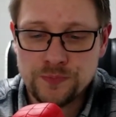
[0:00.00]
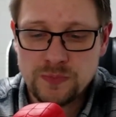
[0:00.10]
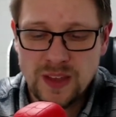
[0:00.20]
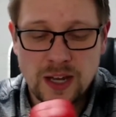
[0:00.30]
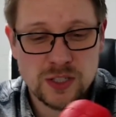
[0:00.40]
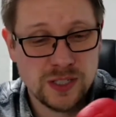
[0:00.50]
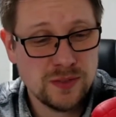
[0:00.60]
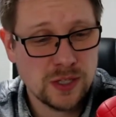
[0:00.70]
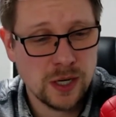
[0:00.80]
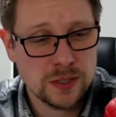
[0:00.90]
actually even
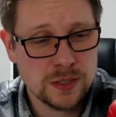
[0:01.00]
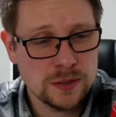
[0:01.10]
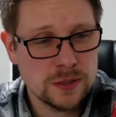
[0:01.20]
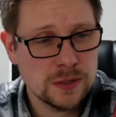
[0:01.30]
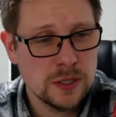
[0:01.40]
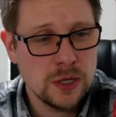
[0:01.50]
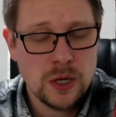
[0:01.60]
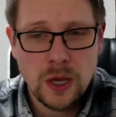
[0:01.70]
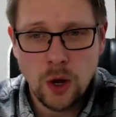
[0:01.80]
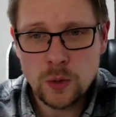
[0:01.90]
the cartoons,
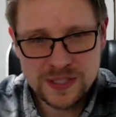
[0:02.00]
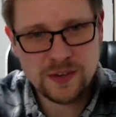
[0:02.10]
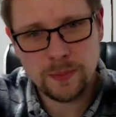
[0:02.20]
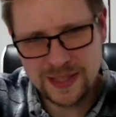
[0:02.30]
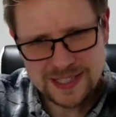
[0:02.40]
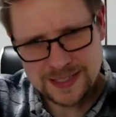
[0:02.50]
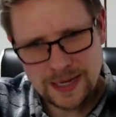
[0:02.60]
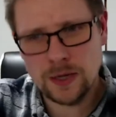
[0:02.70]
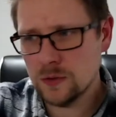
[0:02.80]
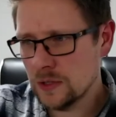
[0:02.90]
I always think of him like
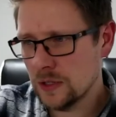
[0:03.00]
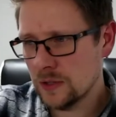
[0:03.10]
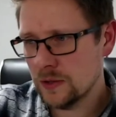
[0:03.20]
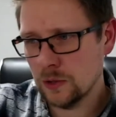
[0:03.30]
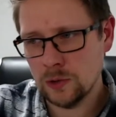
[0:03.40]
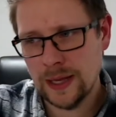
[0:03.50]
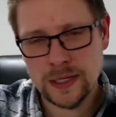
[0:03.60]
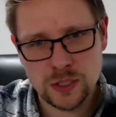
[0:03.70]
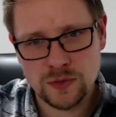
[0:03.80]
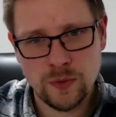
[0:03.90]
sitting on the
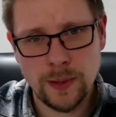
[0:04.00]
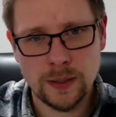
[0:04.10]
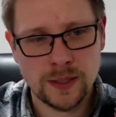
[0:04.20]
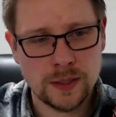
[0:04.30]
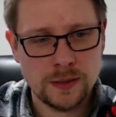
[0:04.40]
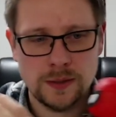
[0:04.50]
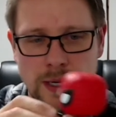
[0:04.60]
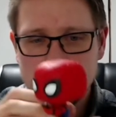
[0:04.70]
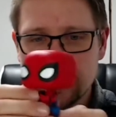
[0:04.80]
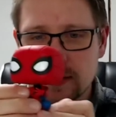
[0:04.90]
ledge of a building,
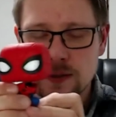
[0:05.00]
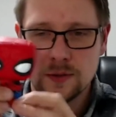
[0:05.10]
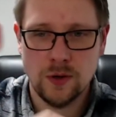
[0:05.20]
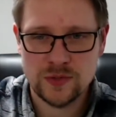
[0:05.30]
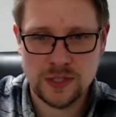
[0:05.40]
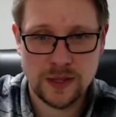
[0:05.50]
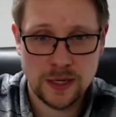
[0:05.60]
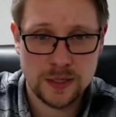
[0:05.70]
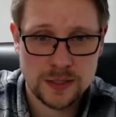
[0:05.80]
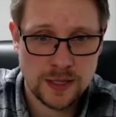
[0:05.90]
and obviously
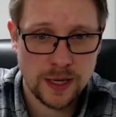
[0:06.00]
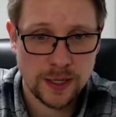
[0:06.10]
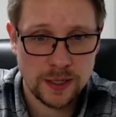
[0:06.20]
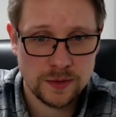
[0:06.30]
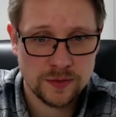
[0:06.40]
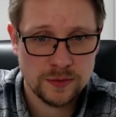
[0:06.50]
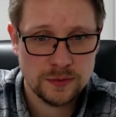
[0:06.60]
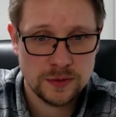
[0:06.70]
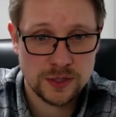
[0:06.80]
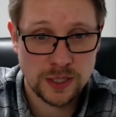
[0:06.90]
that is that kind of,
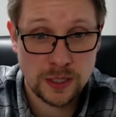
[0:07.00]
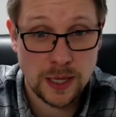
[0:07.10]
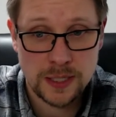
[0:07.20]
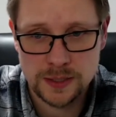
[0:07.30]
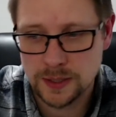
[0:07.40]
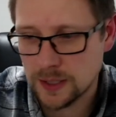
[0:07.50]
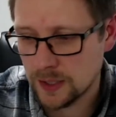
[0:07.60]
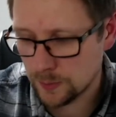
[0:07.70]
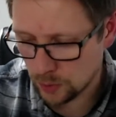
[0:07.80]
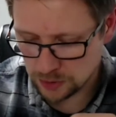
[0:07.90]
let's say, classic kind
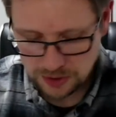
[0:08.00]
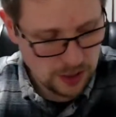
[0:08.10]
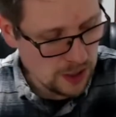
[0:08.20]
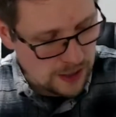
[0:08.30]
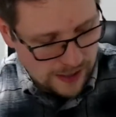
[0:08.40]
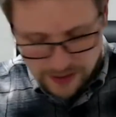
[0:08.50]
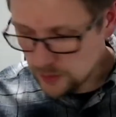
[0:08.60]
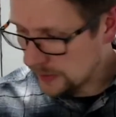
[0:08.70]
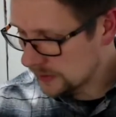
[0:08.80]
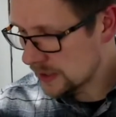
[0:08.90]
of pose.
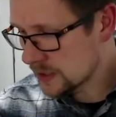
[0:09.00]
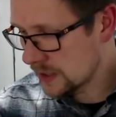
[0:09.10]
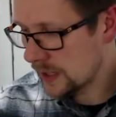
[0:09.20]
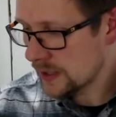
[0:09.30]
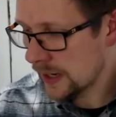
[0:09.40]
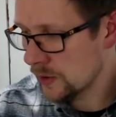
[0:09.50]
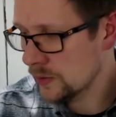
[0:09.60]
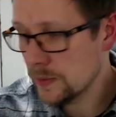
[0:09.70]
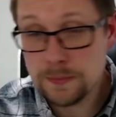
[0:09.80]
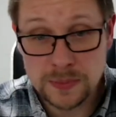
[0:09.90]
Anyway, let's get out
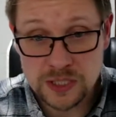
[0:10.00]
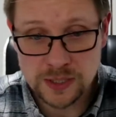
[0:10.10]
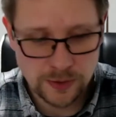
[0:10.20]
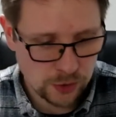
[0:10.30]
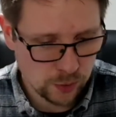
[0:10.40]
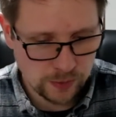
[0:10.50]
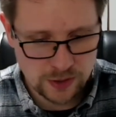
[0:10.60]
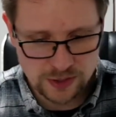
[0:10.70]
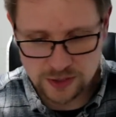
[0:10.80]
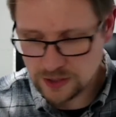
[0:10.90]
Mysterio,
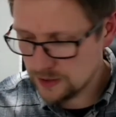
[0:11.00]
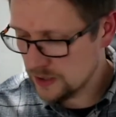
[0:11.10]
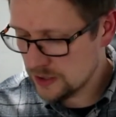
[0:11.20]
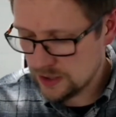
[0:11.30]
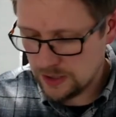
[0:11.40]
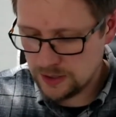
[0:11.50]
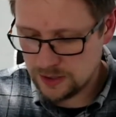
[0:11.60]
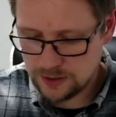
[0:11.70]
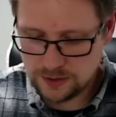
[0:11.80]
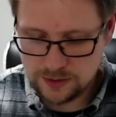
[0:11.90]
because as I say, this
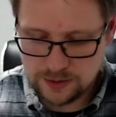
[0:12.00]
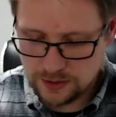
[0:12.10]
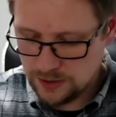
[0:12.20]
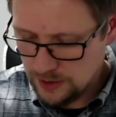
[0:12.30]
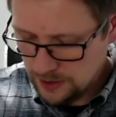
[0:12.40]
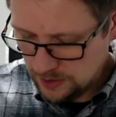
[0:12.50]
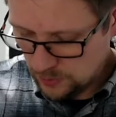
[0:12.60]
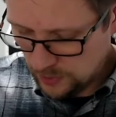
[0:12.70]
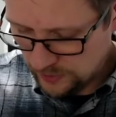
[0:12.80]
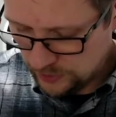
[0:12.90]
is the
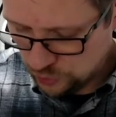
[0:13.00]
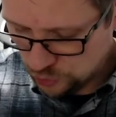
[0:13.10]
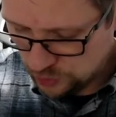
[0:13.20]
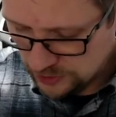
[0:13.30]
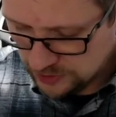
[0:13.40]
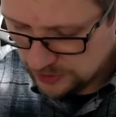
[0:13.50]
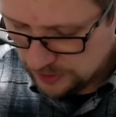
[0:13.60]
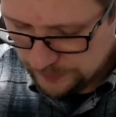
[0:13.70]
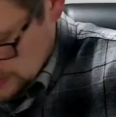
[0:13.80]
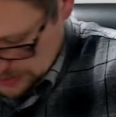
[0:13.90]
one that drew us in.
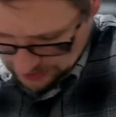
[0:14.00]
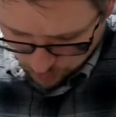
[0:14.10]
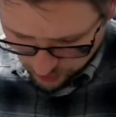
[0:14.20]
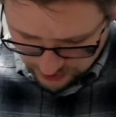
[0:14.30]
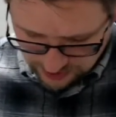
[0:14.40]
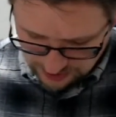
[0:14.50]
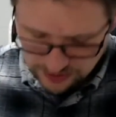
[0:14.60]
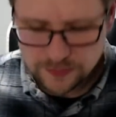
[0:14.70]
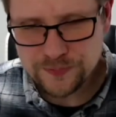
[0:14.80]
And I want to see